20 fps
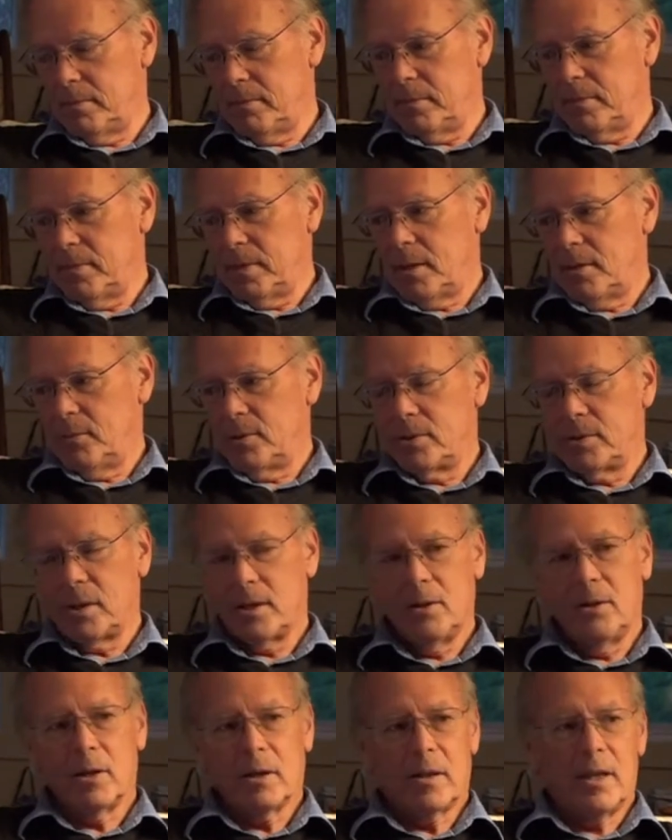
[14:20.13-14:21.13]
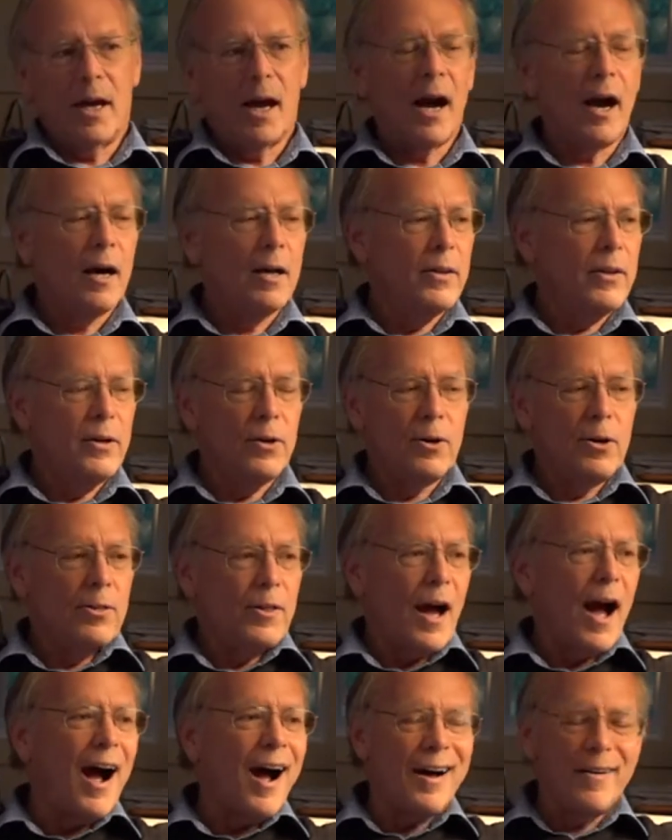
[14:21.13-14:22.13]
they would say, look, the earth
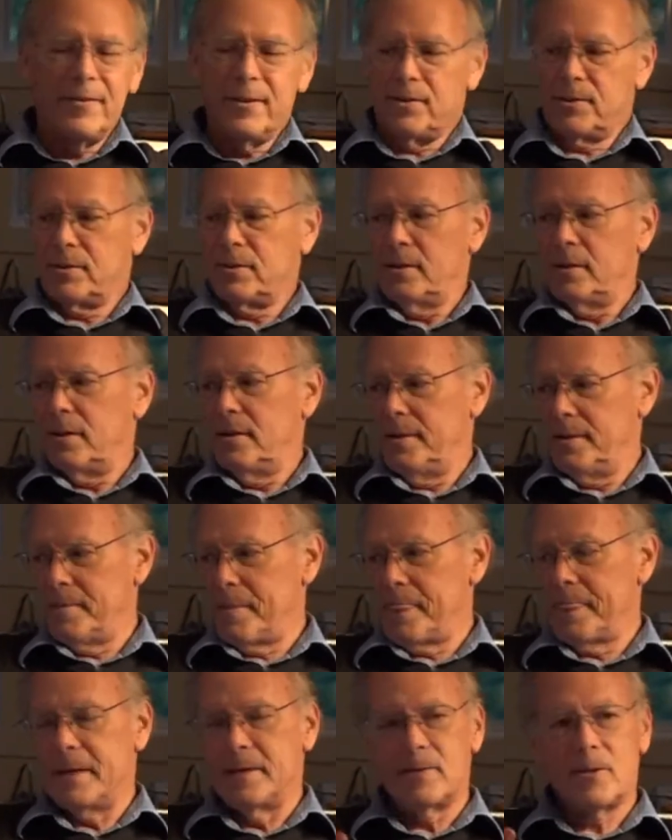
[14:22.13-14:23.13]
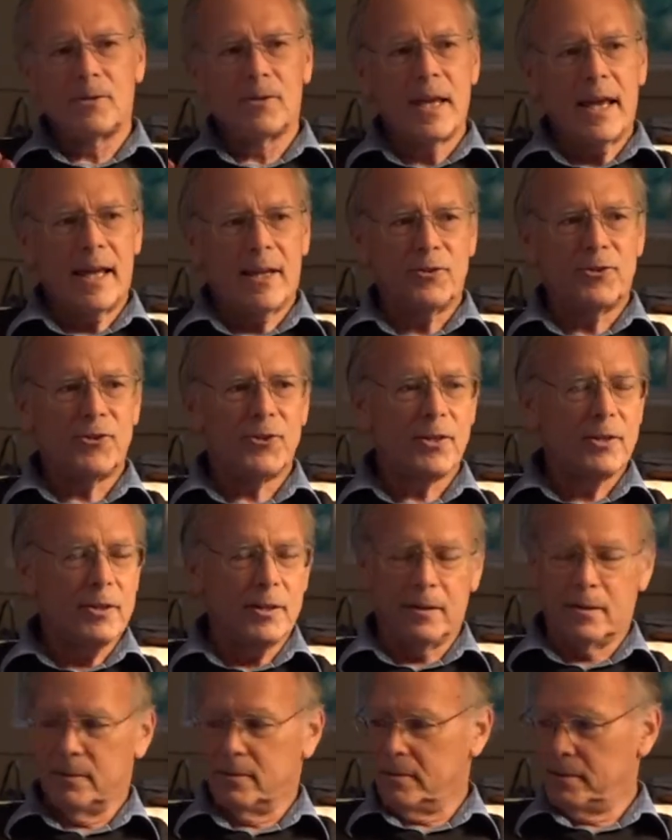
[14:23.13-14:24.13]
obviously stands still.
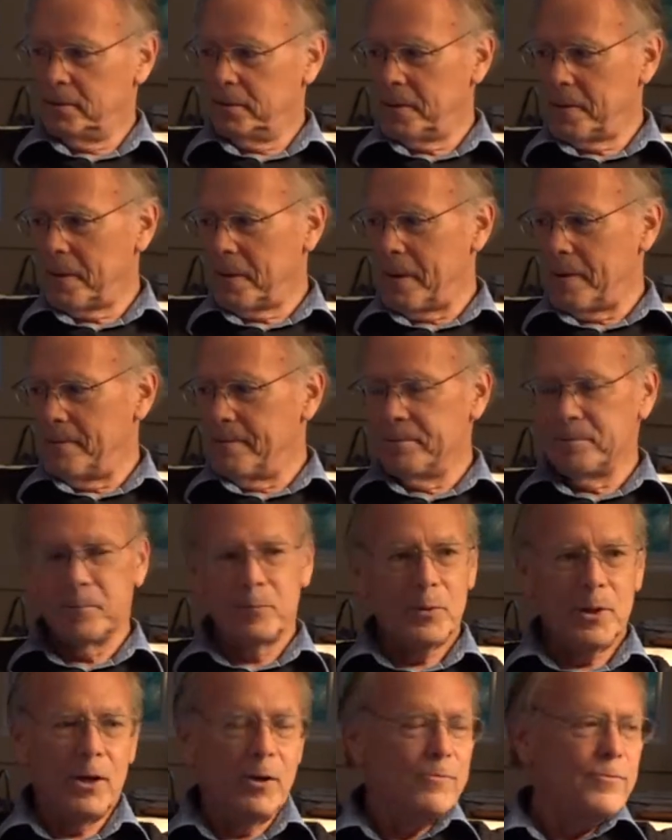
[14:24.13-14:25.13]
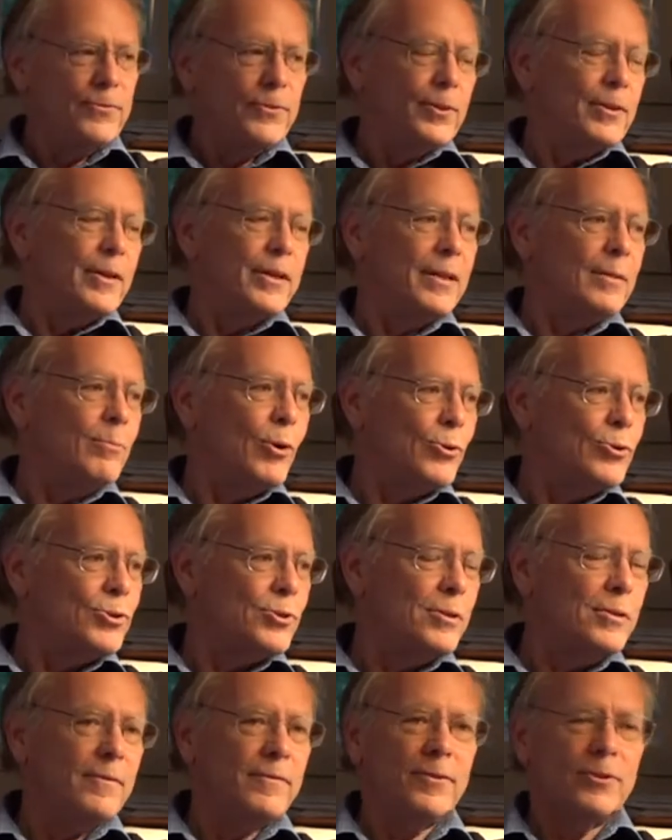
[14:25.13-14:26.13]
We don't feel any
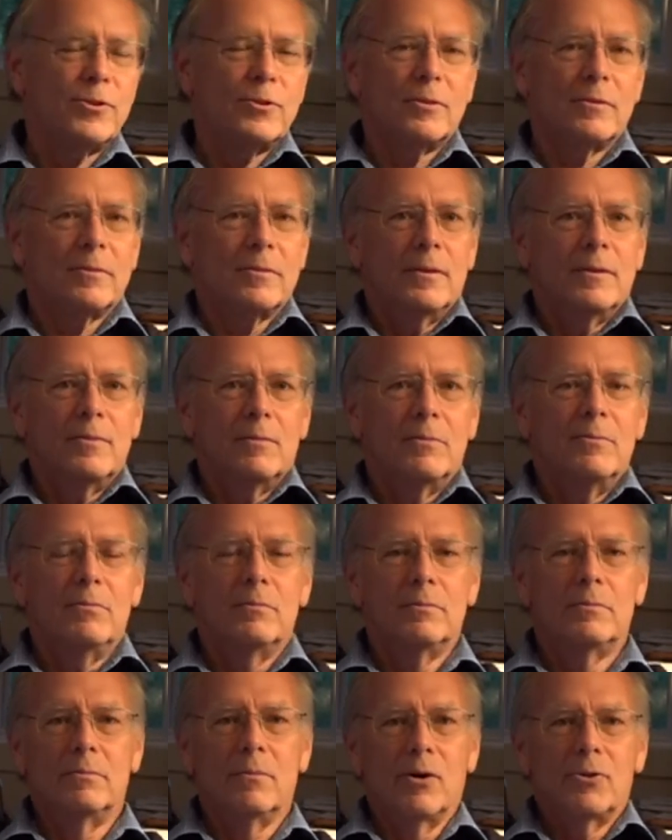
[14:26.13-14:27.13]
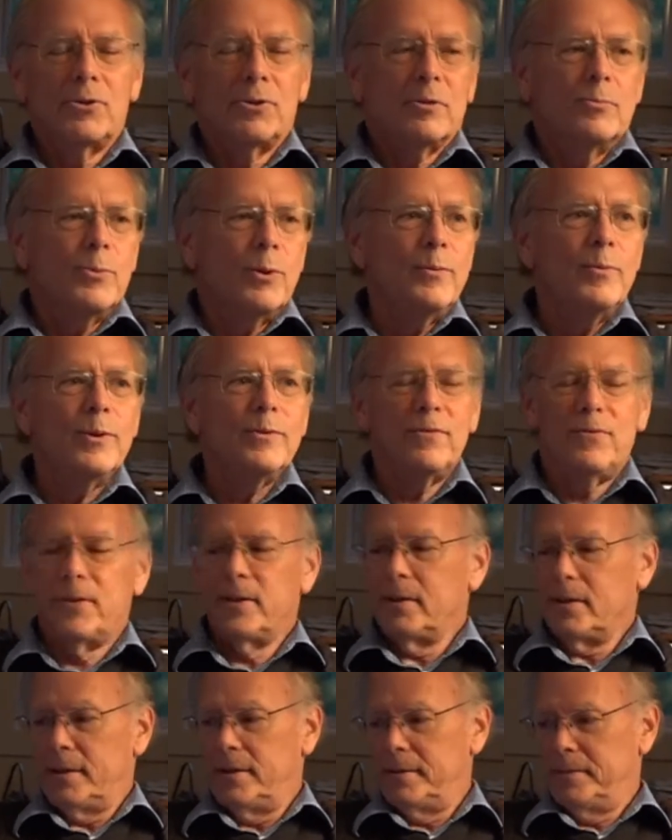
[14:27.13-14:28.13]
motion. If it's in motion, we would
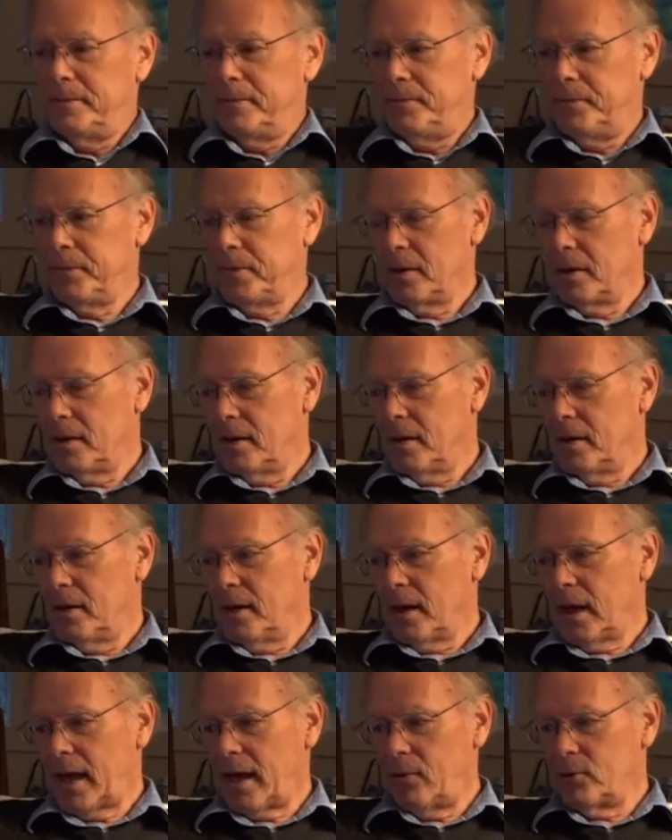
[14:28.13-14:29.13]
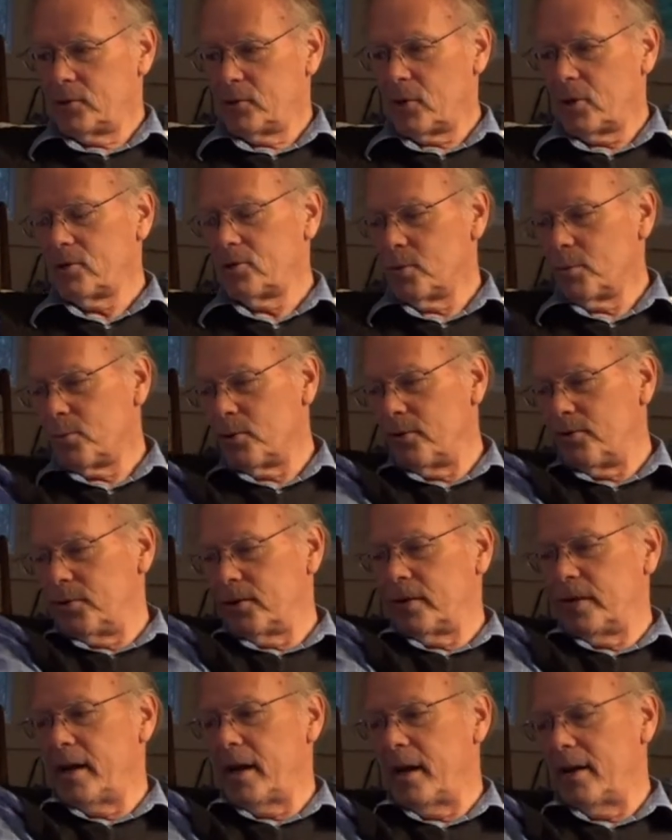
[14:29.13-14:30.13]
feel it. And it was also
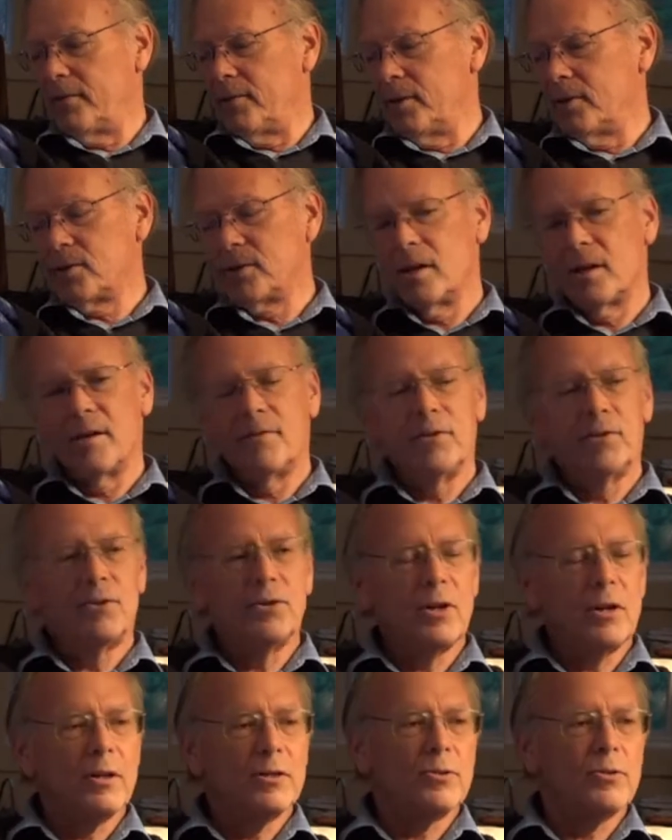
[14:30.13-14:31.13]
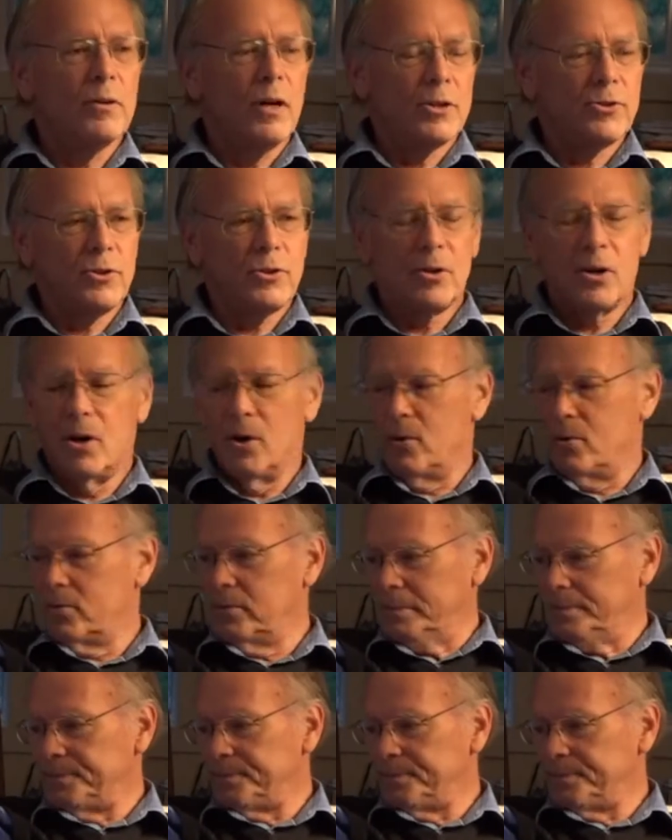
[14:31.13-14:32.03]
perfectly obvious that if you took a stone